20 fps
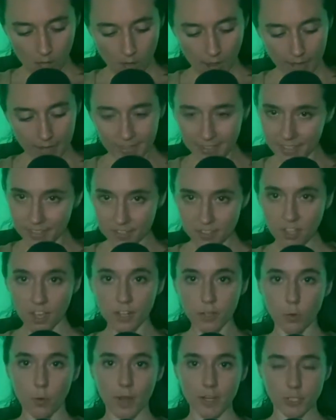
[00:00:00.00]
I didn't get a ton
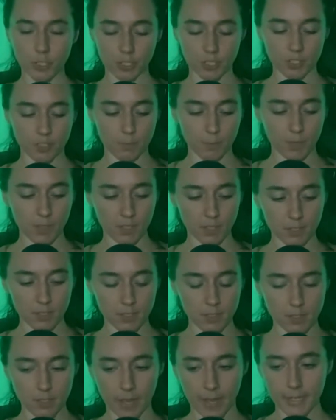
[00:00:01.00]
of questions
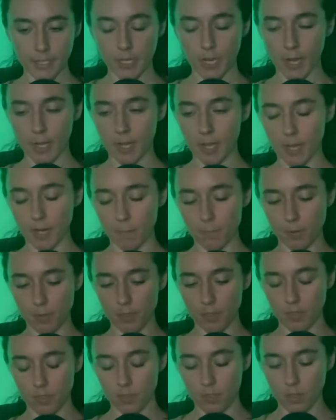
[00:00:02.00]
because I kind of
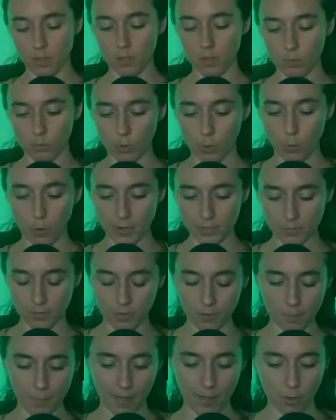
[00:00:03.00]
put the request for
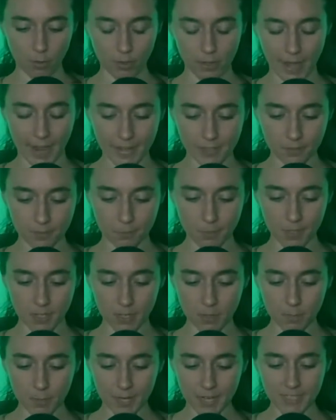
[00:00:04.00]
them out last
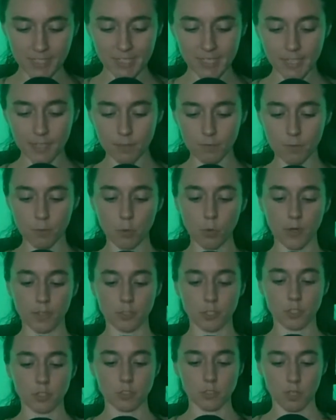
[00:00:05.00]
minute, but I did get a few
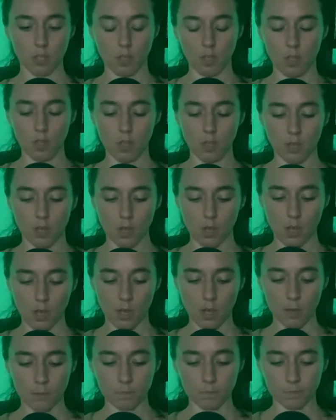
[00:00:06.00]
questions.
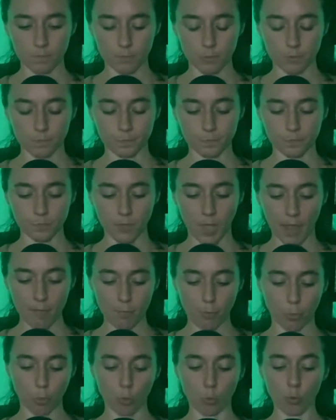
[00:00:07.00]
I have
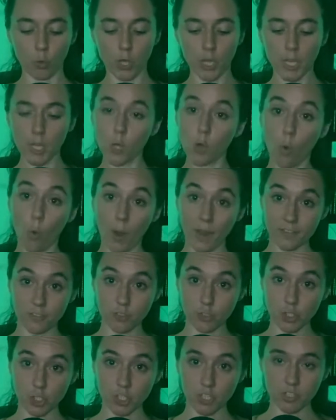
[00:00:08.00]
3
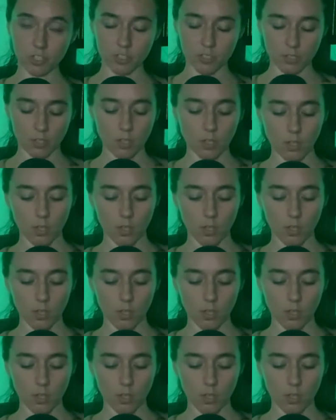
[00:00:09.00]
questions.